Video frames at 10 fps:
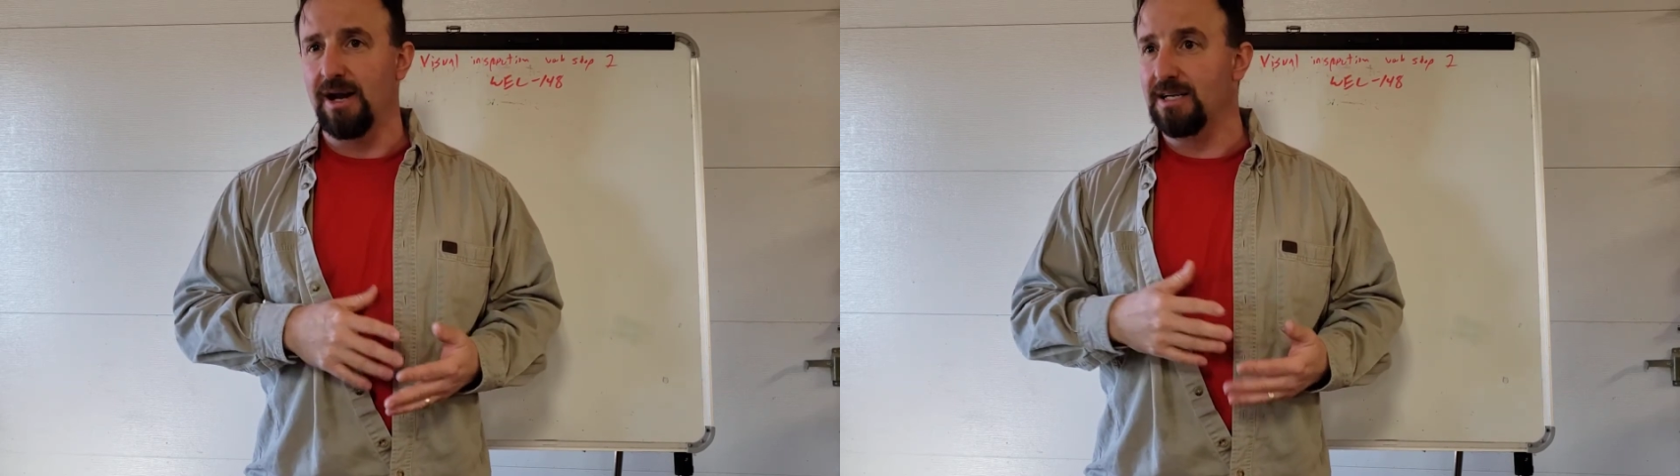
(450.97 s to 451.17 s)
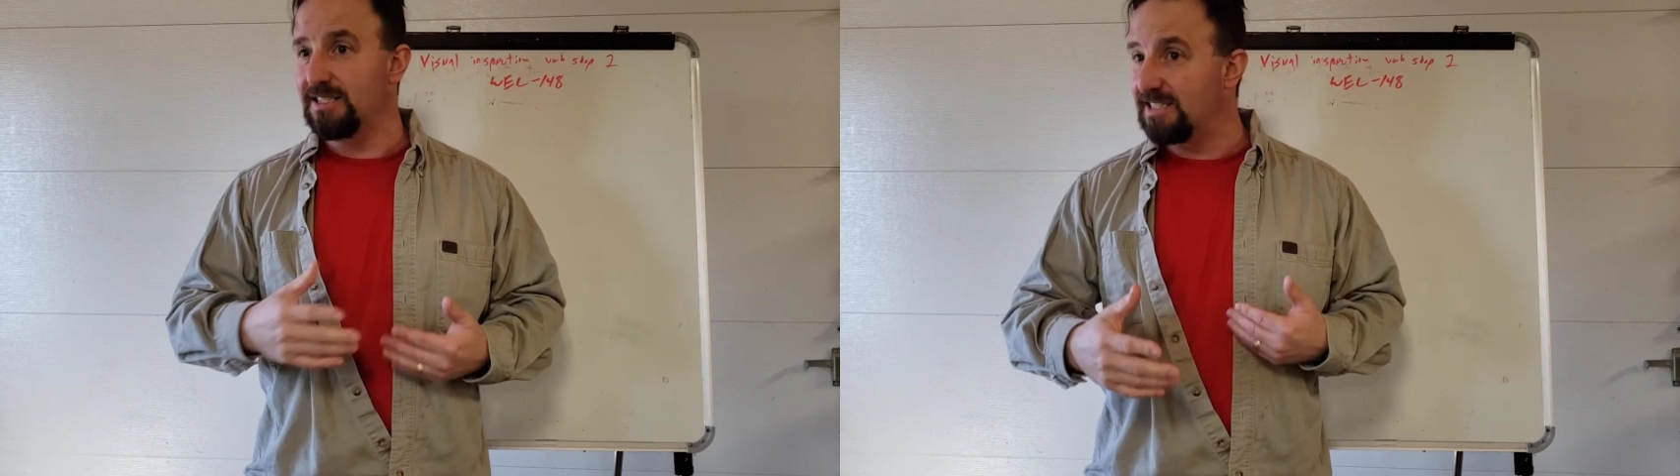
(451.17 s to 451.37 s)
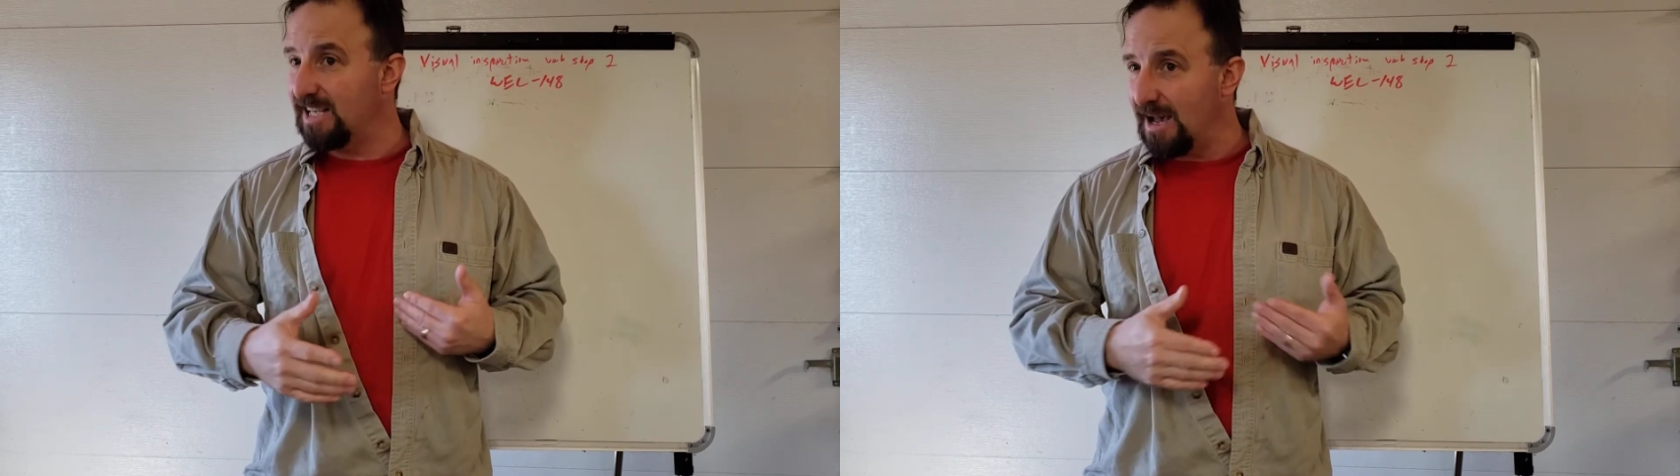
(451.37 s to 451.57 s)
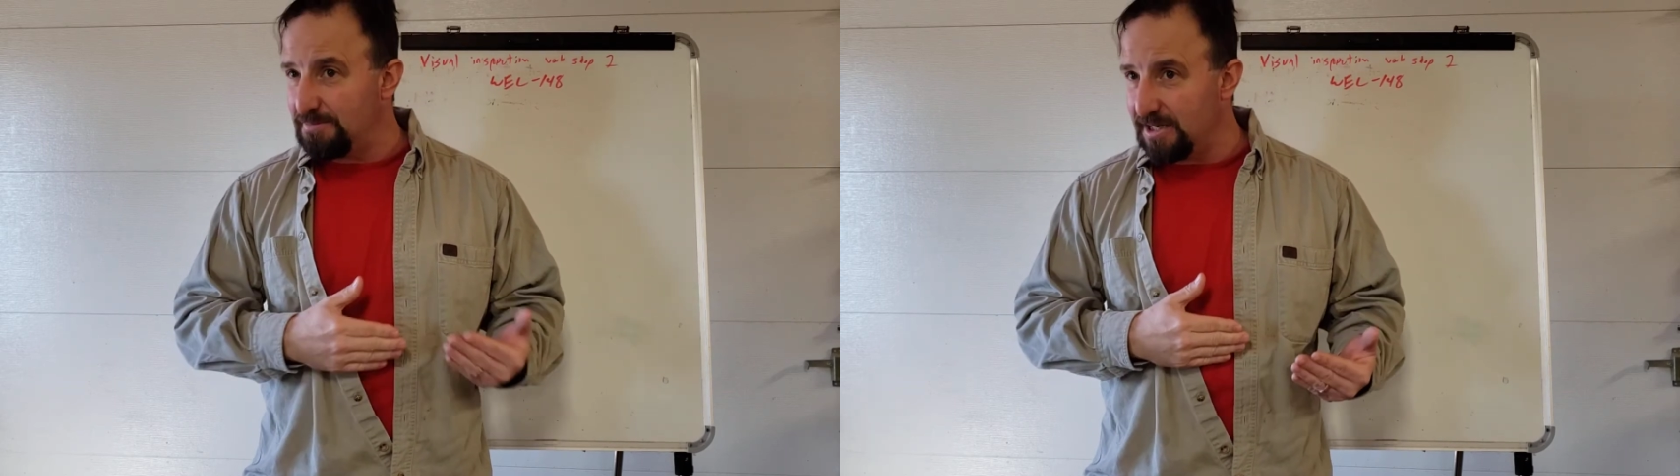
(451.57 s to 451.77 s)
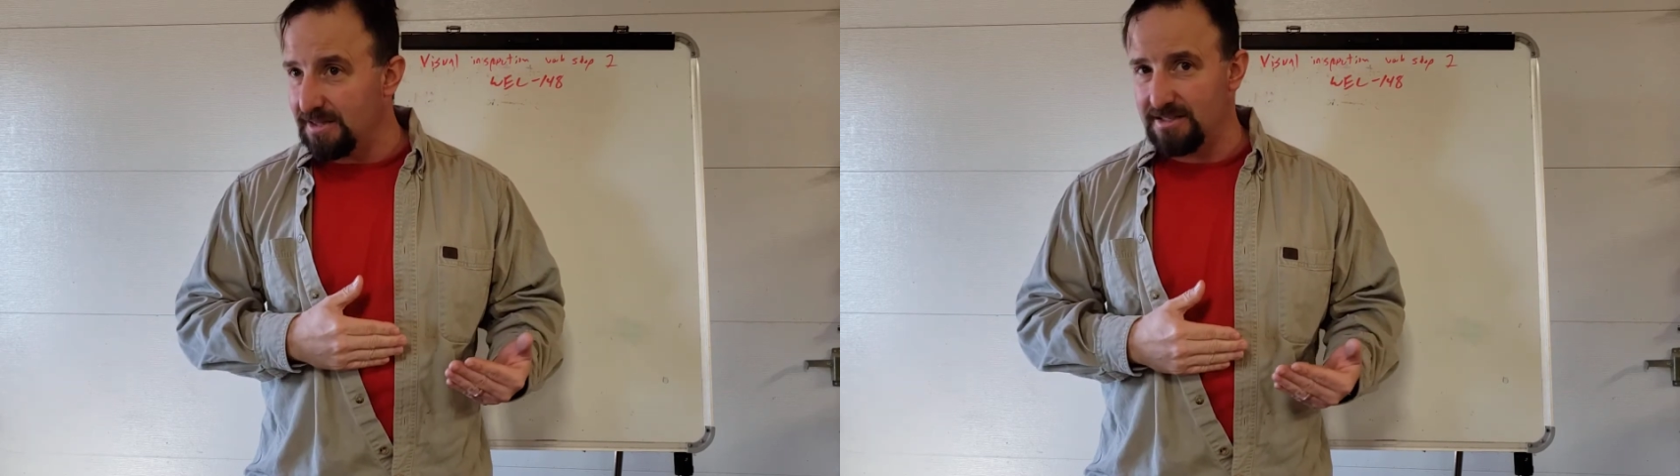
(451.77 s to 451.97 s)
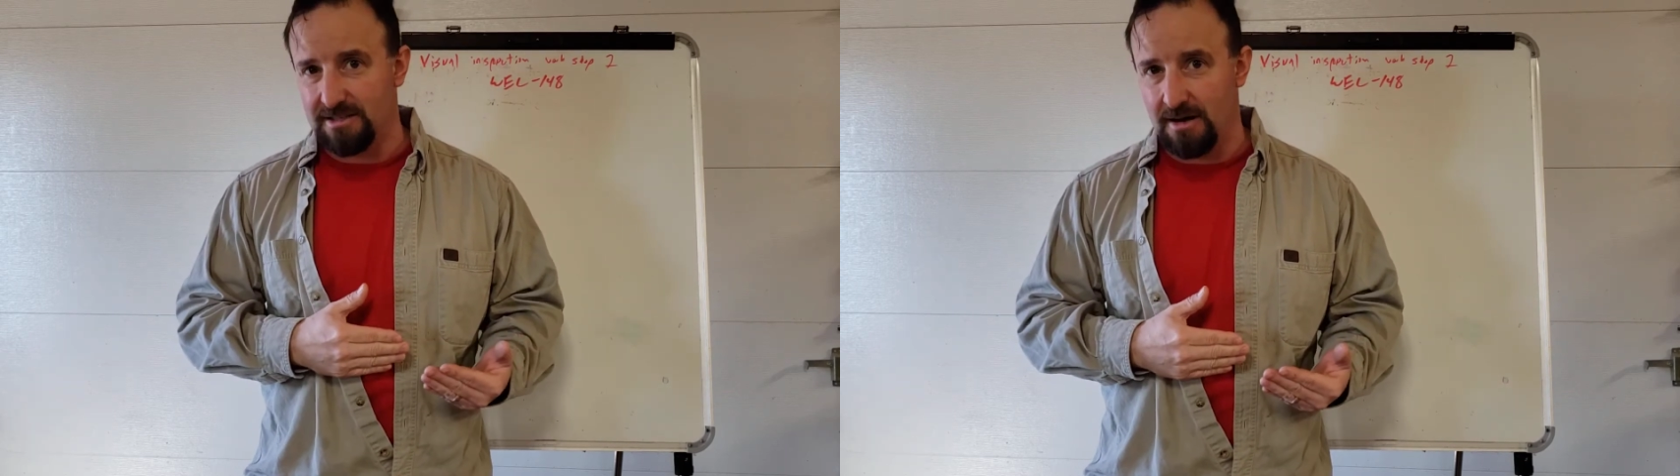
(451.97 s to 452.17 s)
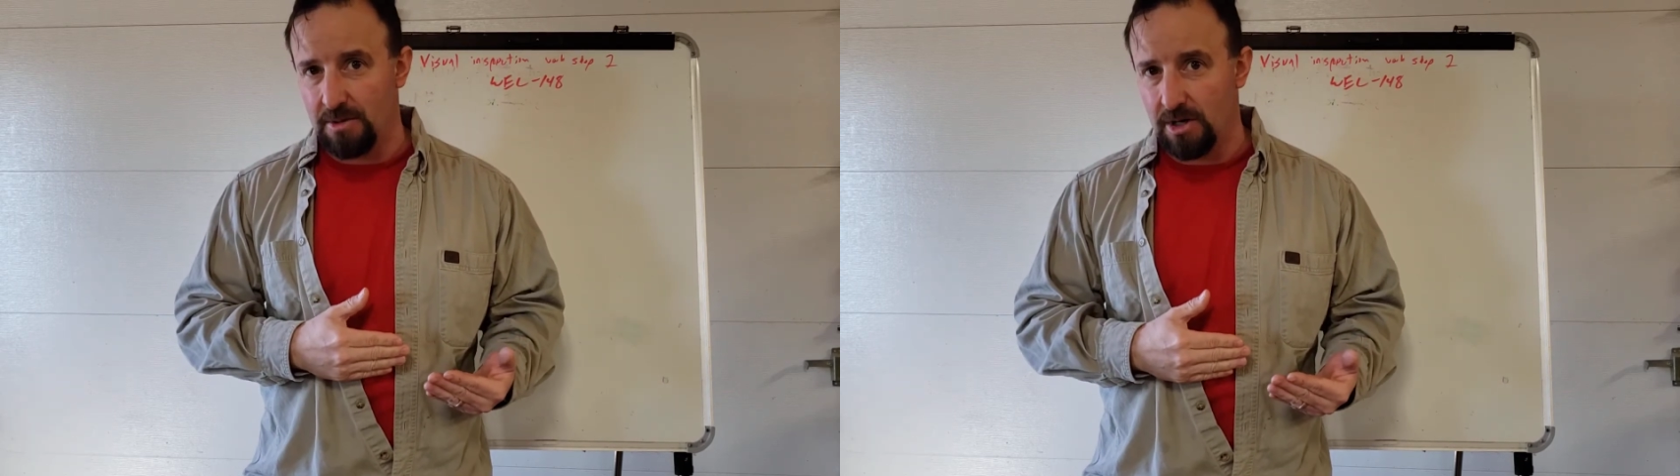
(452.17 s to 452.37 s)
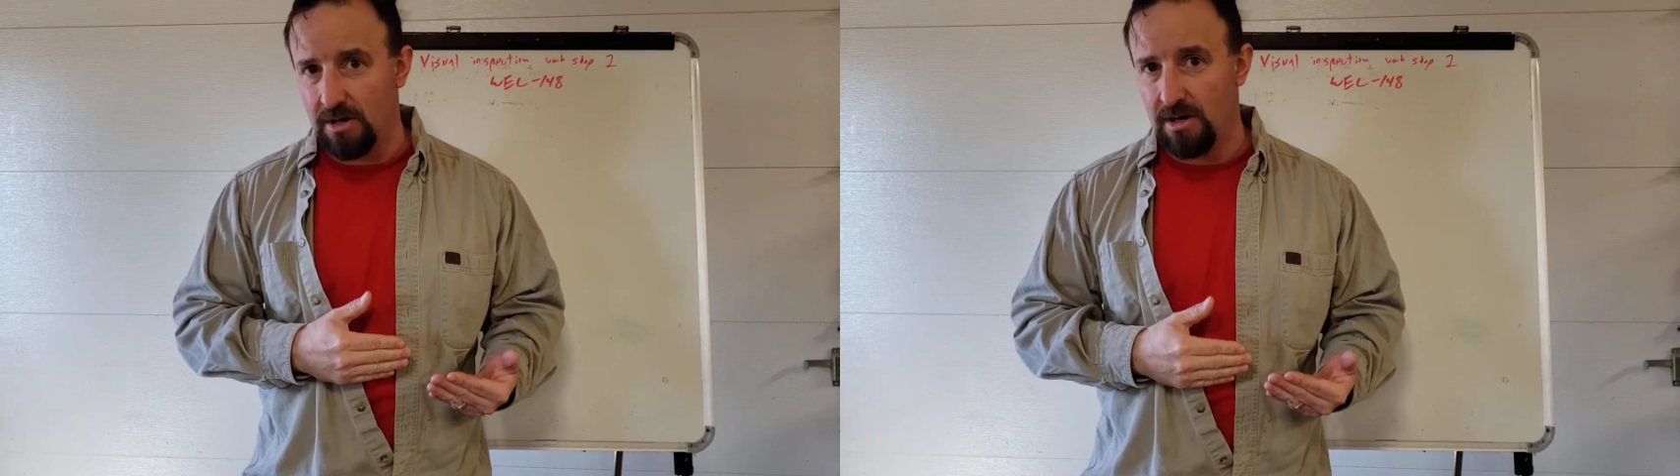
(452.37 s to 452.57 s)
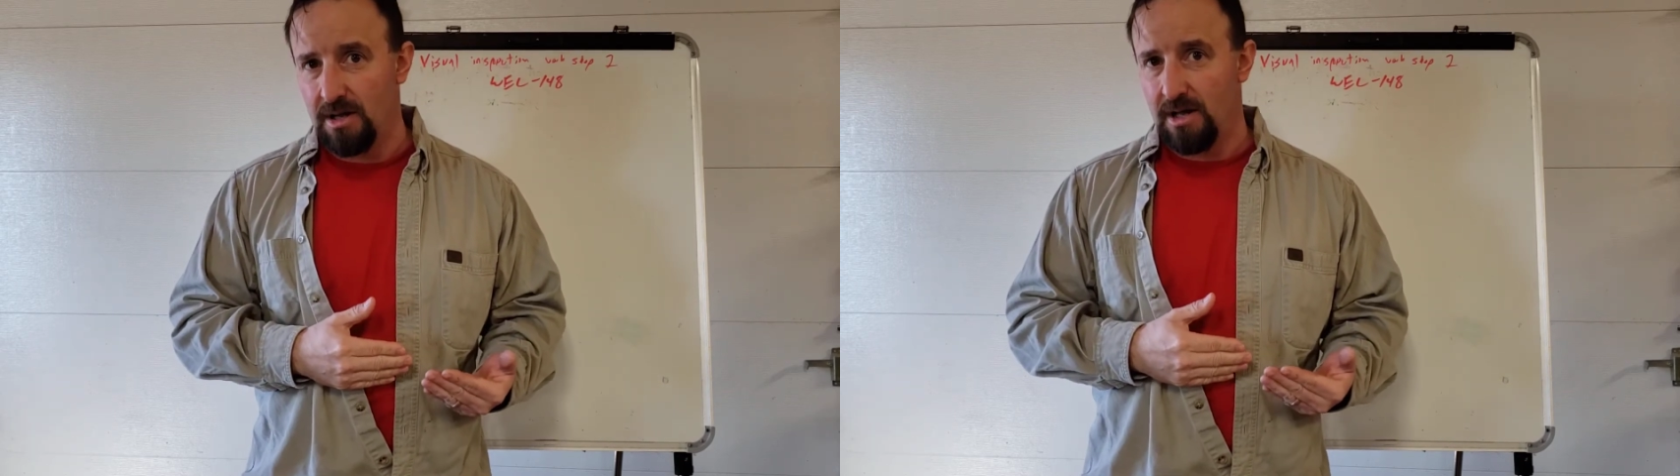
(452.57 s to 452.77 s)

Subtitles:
except in the summer.